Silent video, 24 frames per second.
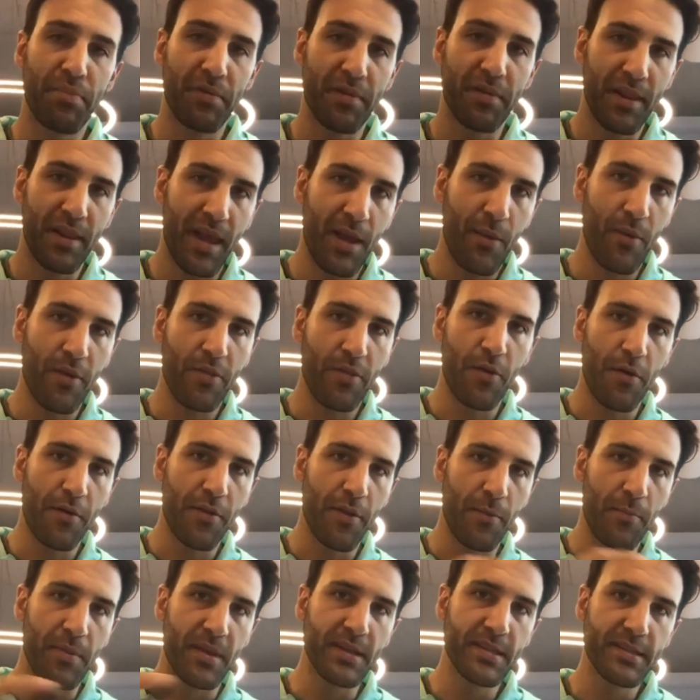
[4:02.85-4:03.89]
play with all
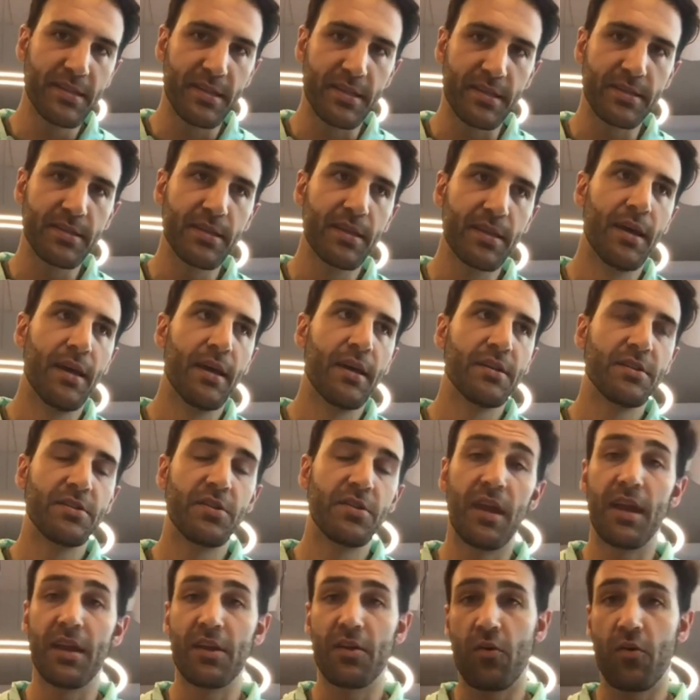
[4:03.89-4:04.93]
the pieces
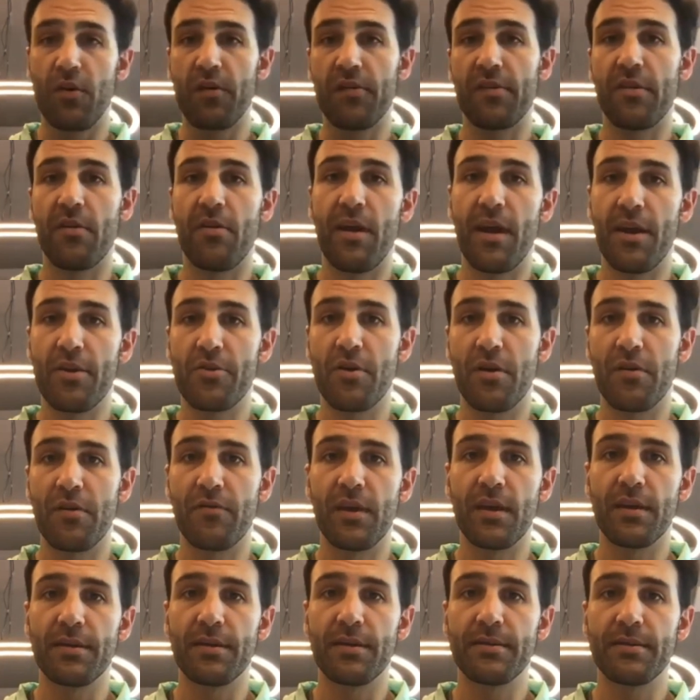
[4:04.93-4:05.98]
to increase their
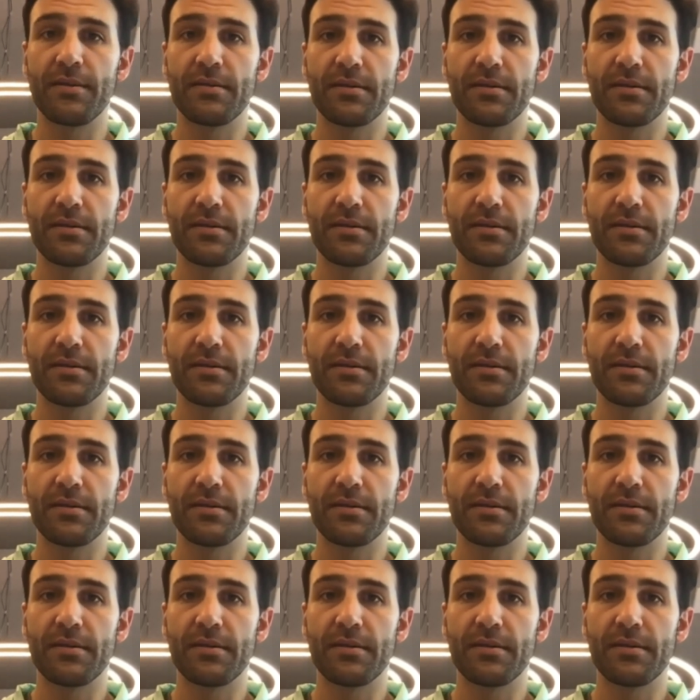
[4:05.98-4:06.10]
HRV.